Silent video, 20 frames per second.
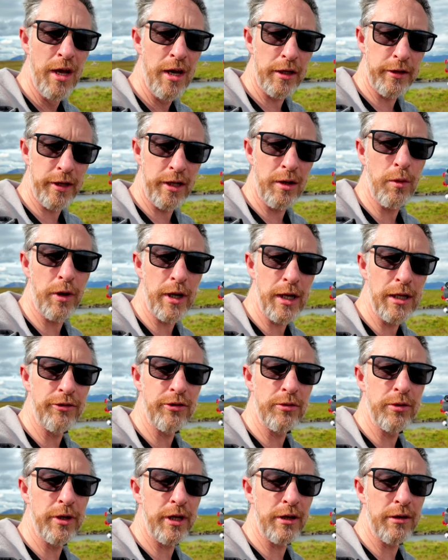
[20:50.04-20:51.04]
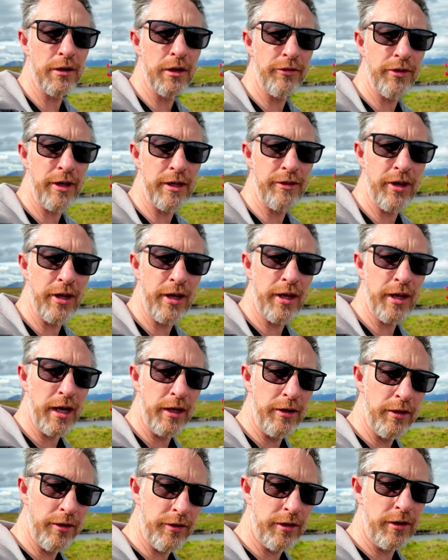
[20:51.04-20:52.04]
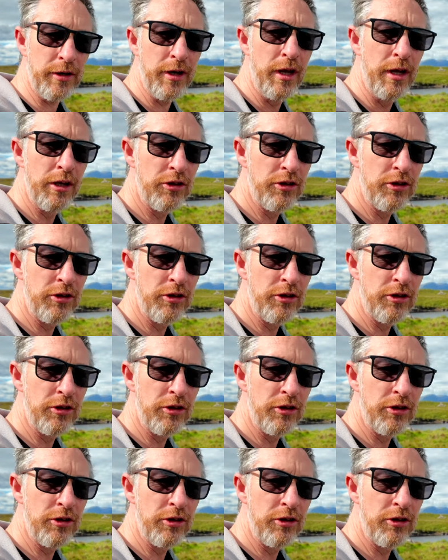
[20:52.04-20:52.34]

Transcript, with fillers: I think what I'll do here is I'll take another